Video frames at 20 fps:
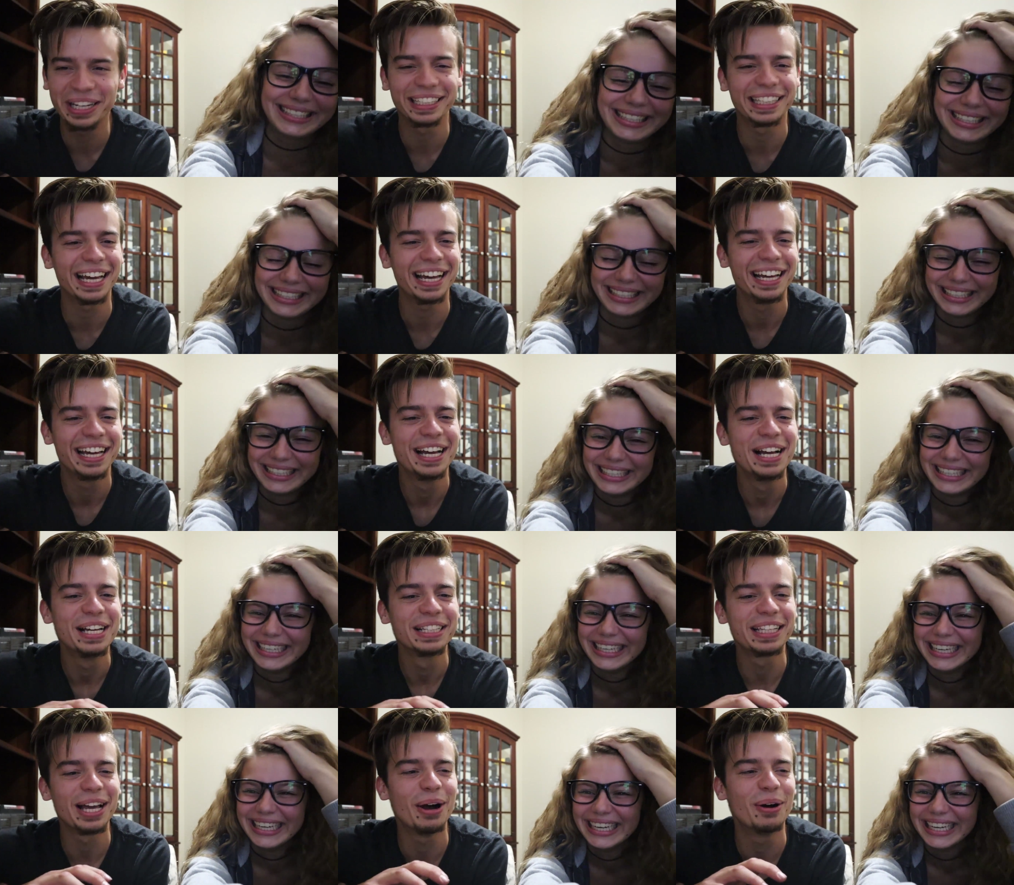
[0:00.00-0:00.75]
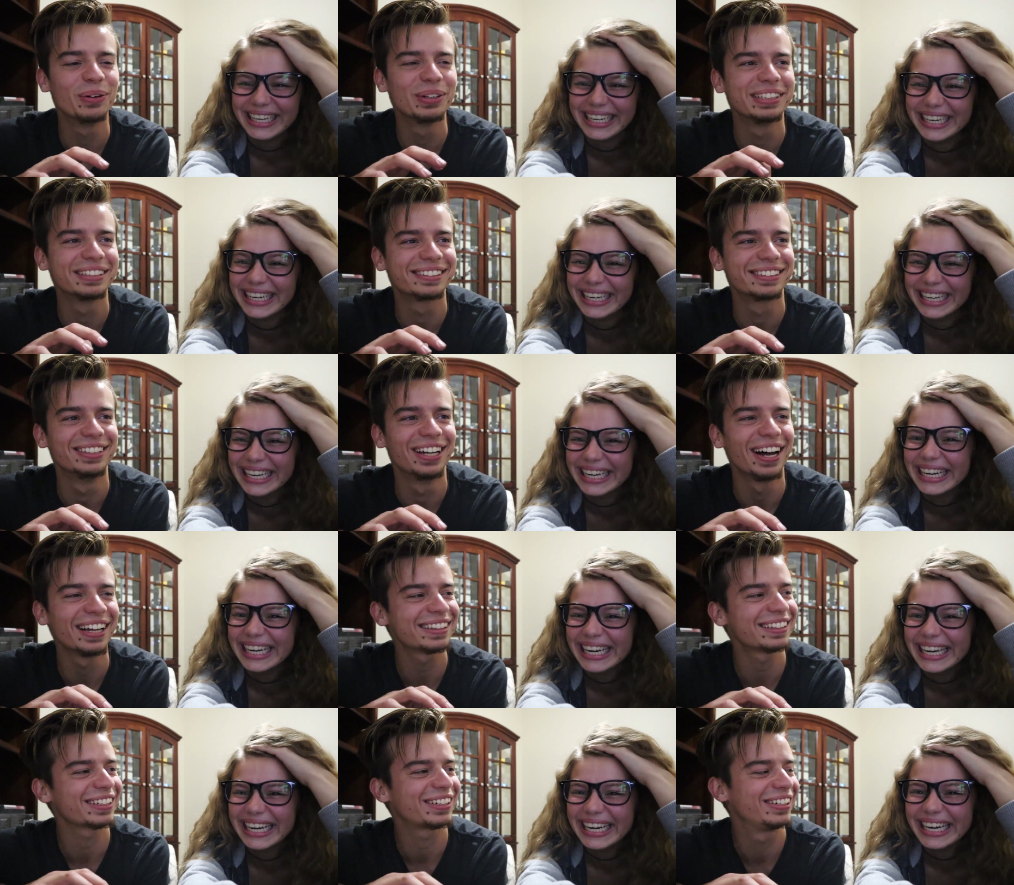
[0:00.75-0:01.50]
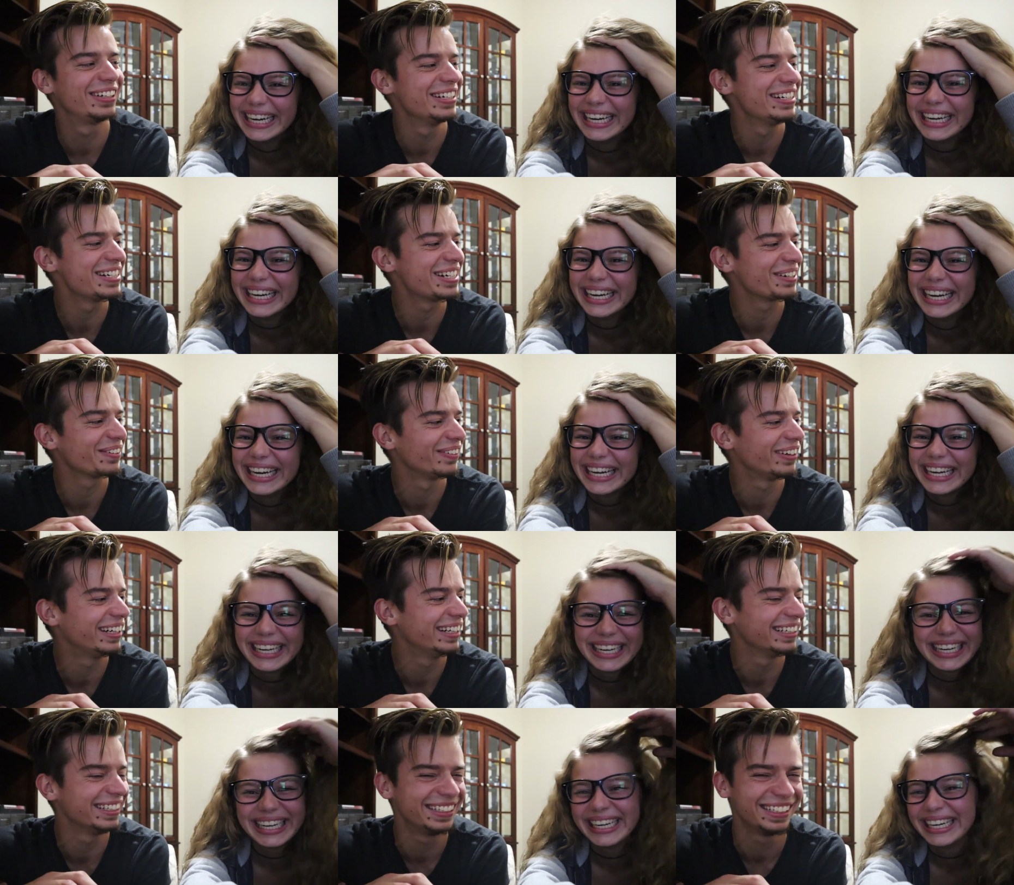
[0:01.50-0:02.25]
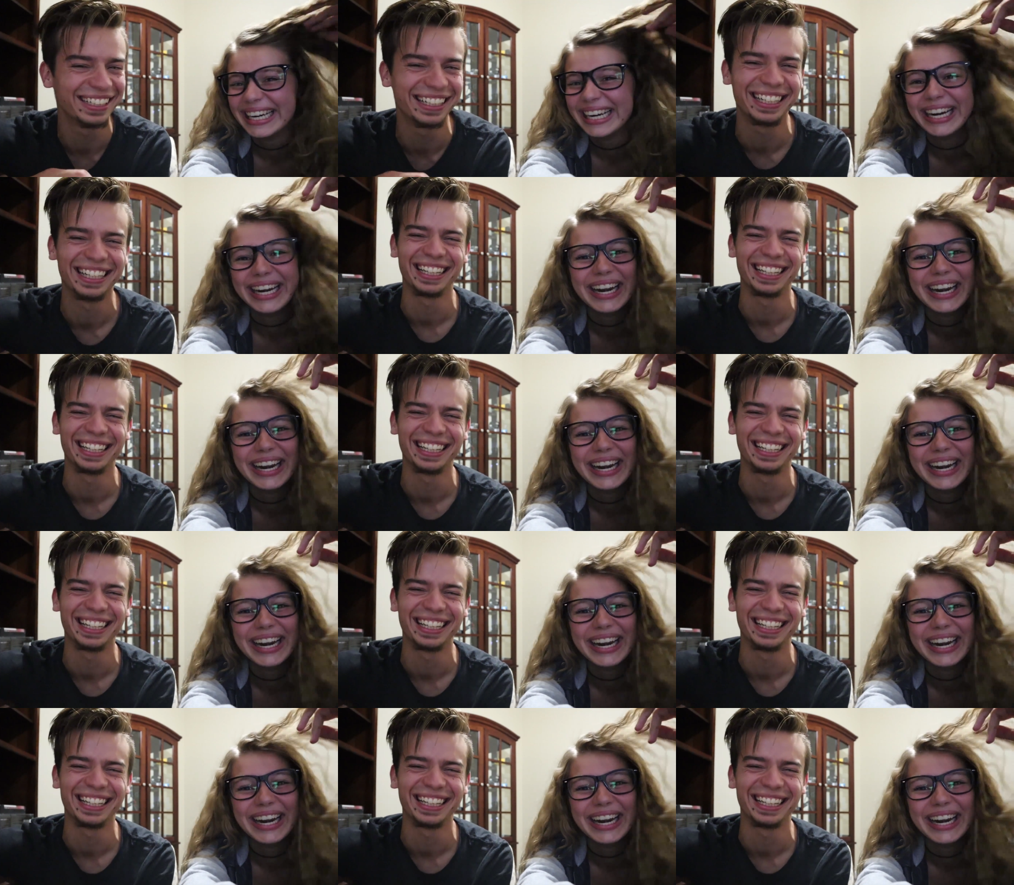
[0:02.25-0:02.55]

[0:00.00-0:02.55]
Speaker 1: Wait, that, that one's not the cringy one?